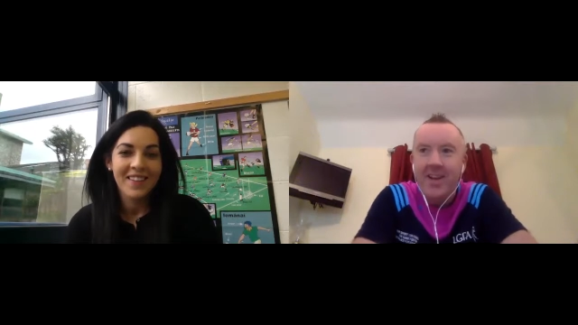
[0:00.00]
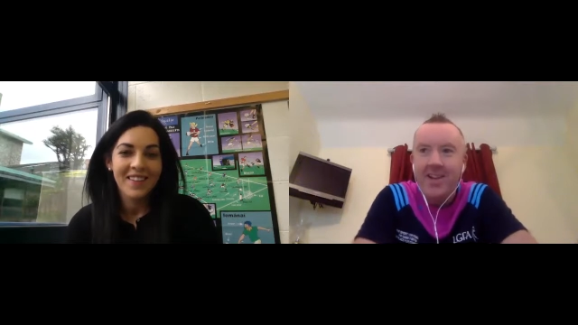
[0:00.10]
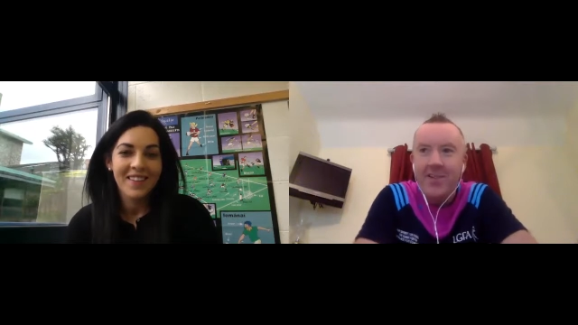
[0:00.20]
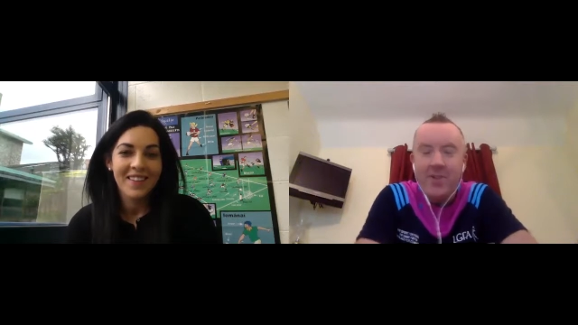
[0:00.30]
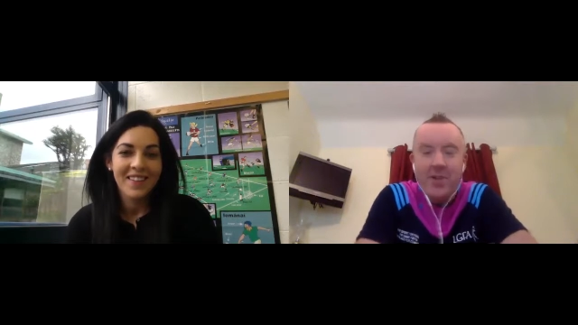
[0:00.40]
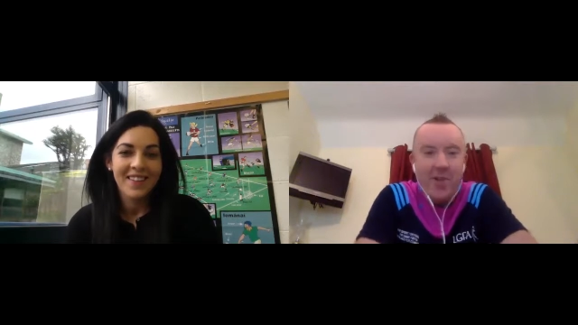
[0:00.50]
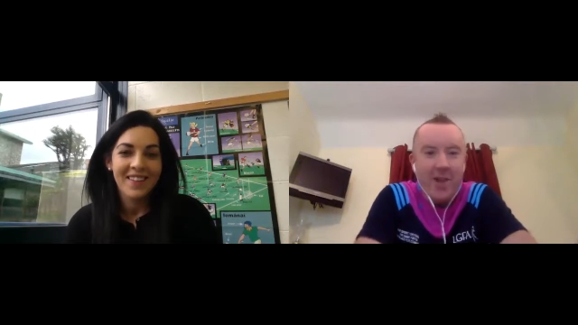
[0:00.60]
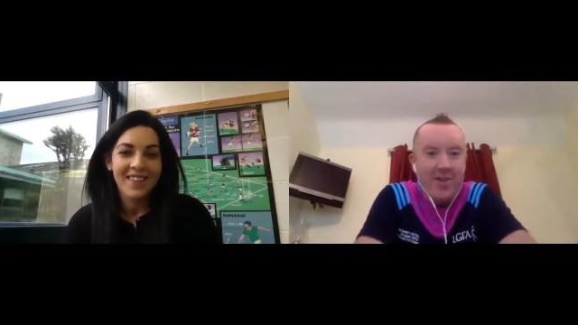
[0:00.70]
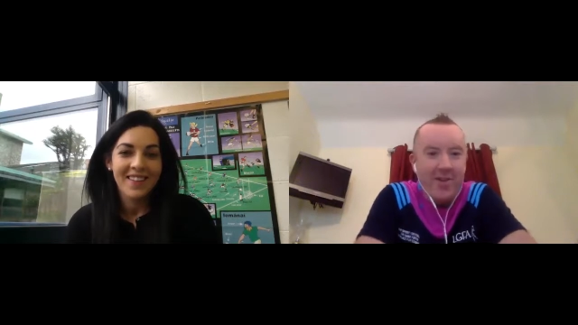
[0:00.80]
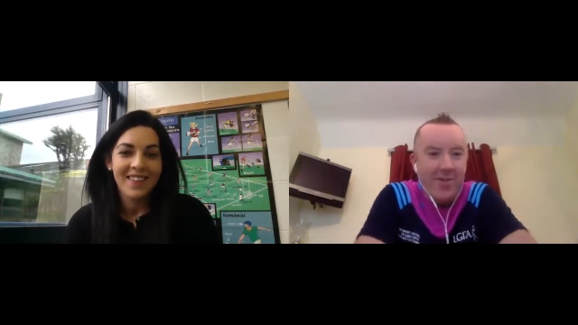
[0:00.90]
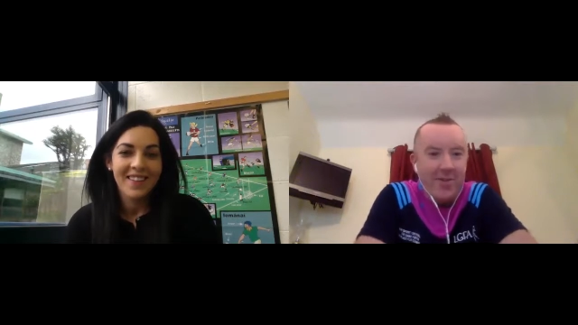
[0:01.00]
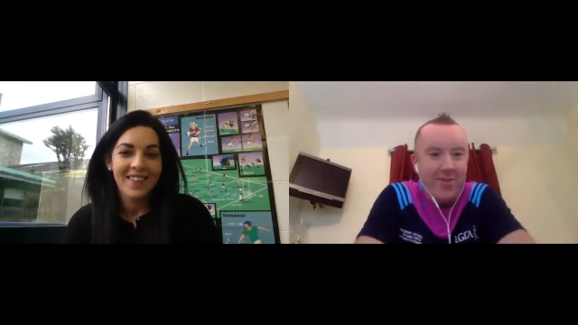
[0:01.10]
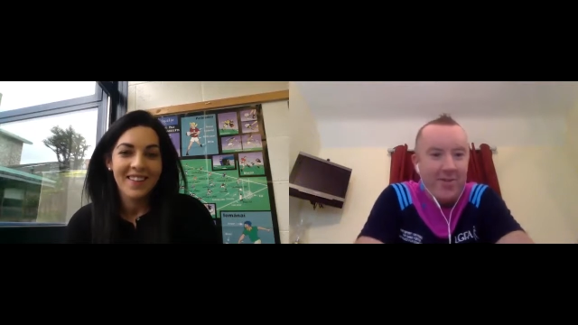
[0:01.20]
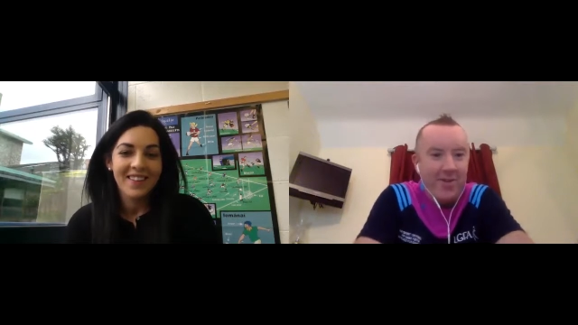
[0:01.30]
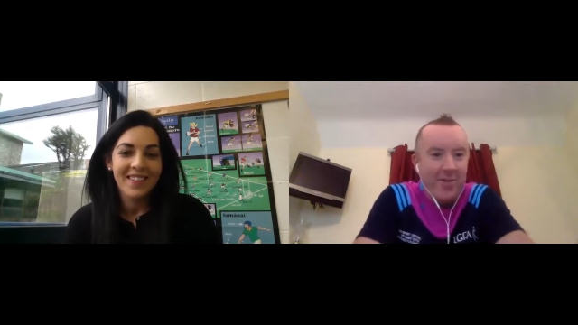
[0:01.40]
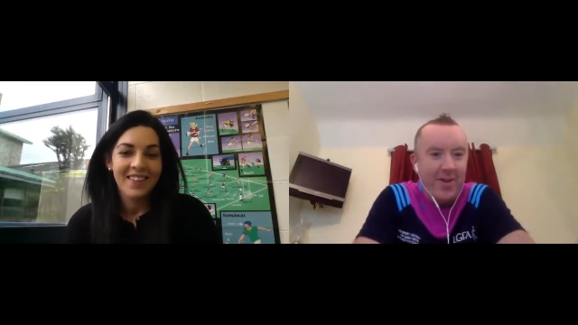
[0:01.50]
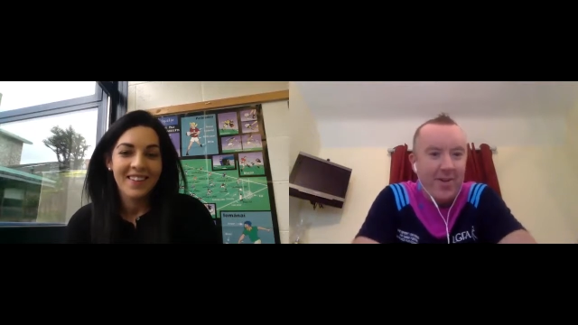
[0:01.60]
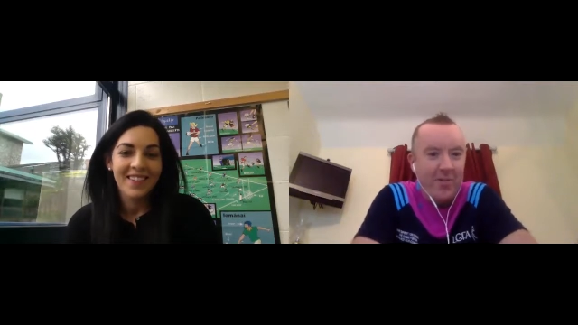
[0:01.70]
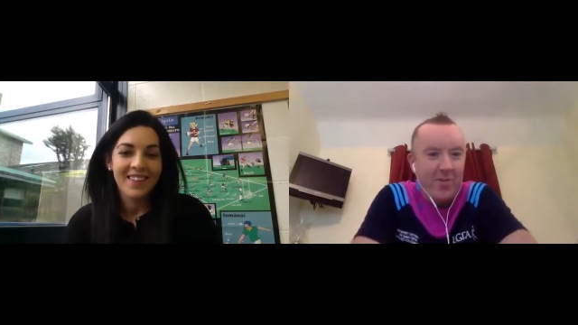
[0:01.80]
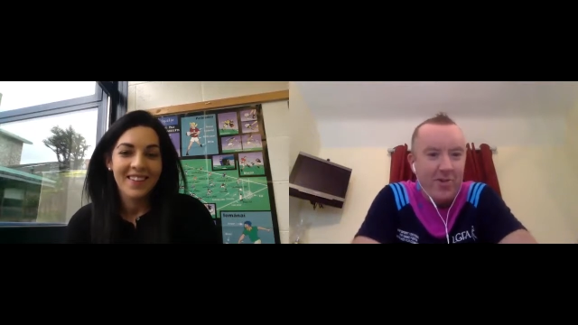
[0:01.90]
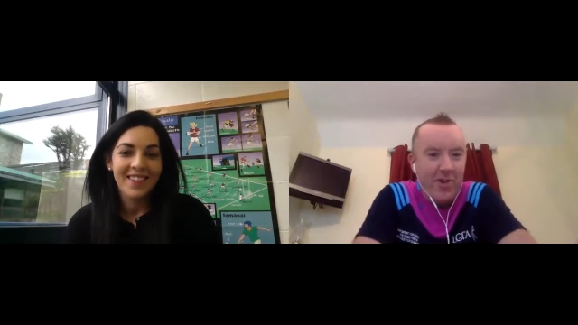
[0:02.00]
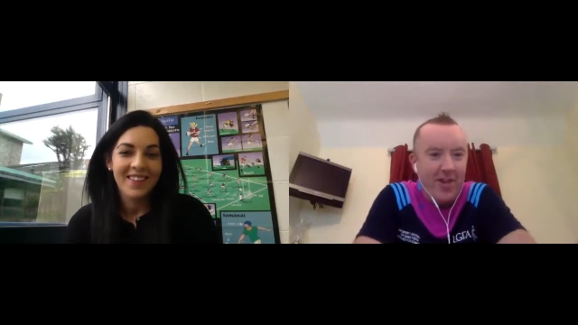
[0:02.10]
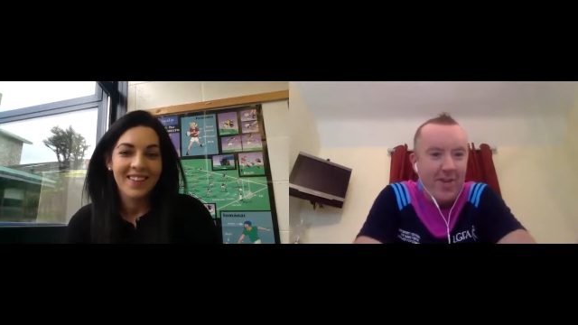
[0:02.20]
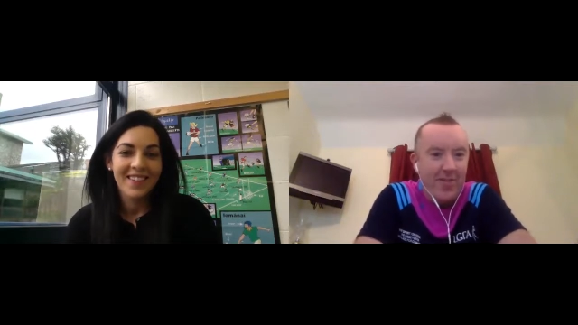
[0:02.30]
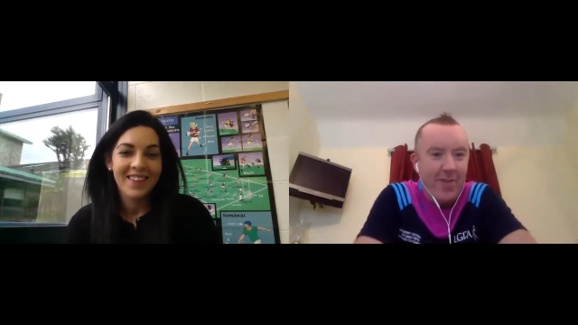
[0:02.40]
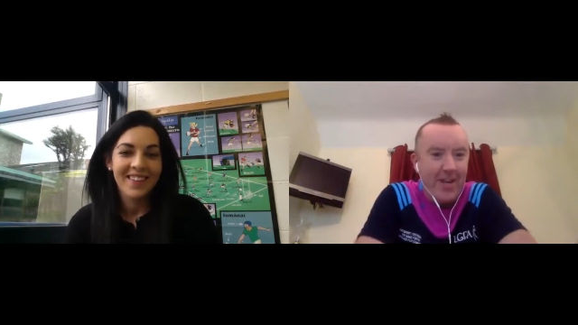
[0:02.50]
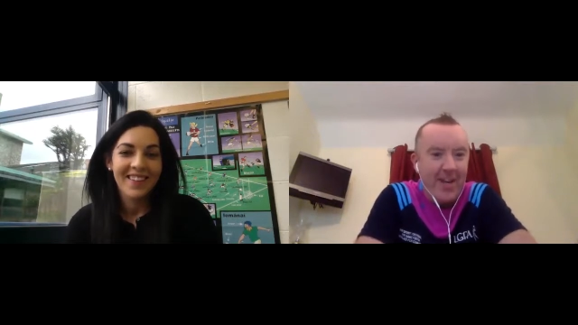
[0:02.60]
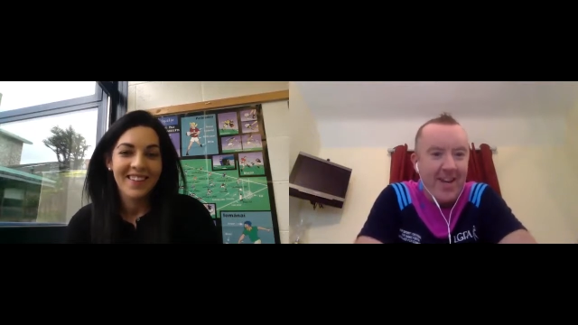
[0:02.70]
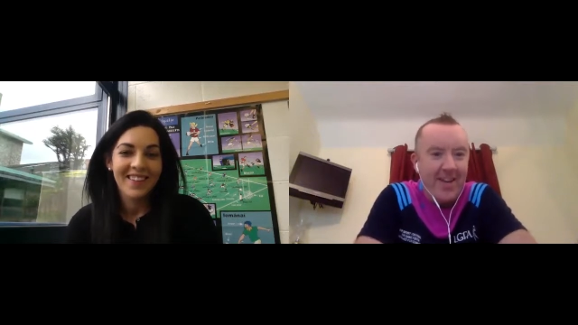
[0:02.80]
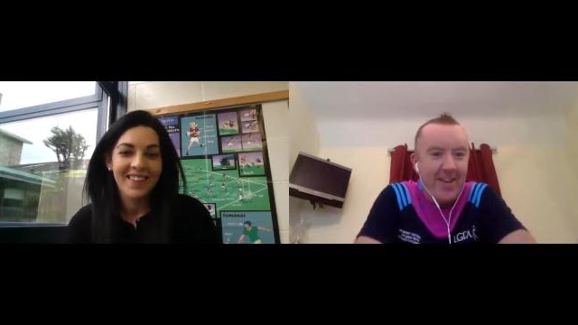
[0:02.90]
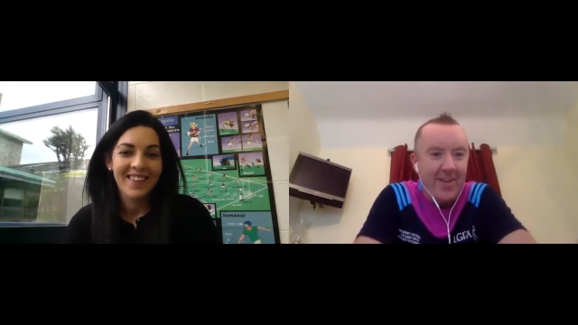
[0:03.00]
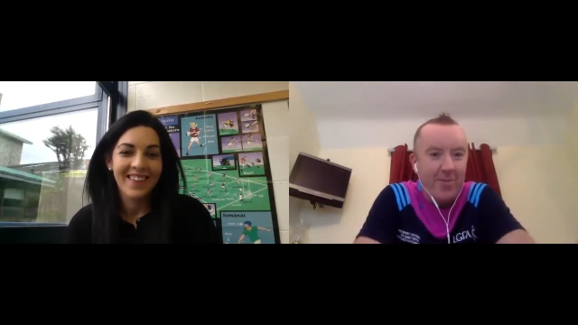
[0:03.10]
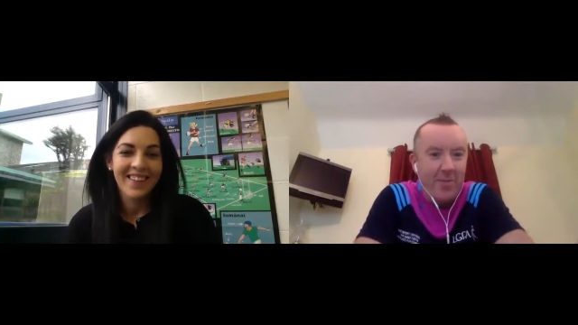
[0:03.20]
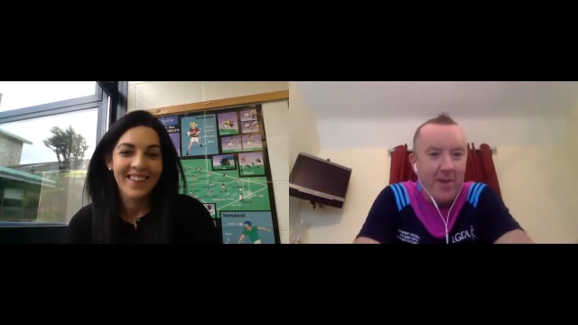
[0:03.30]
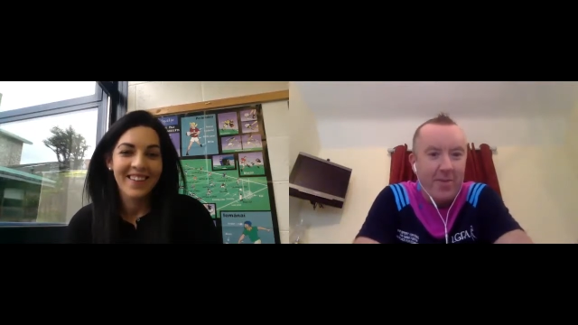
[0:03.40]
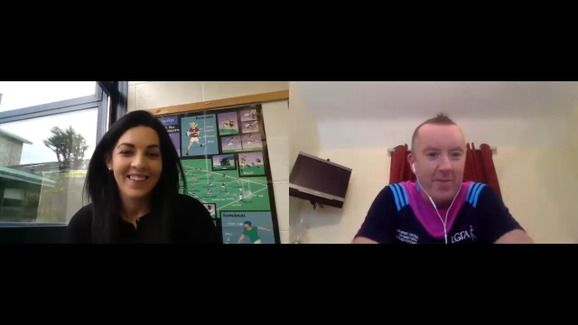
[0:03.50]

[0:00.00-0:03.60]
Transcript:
Speaker 1: you you hand over to Sorica or Michelle or Rena, and they come back with a